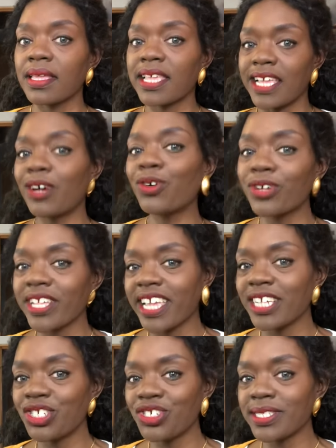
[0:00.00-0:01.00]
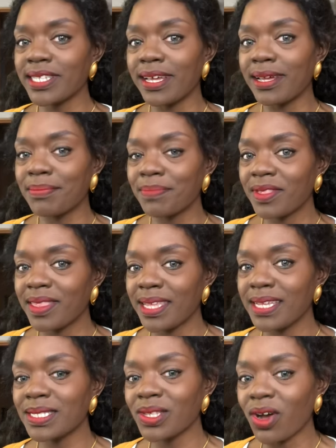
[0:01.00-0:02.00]
go and get you some
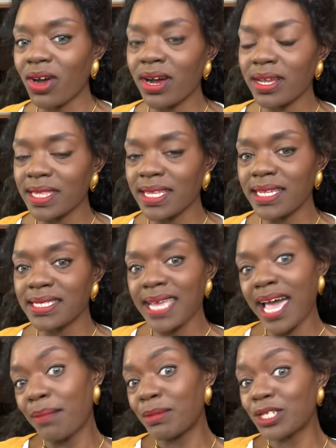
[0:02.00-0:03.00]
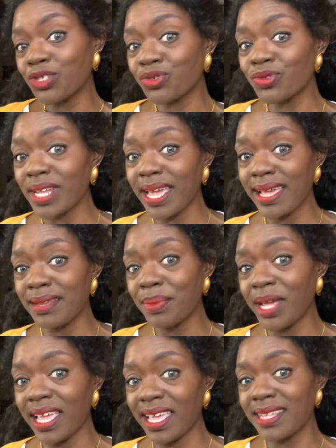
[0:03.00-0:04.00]
these are the Time and Tru line
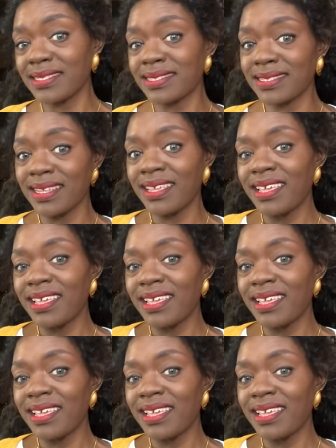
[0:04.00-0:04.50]
pants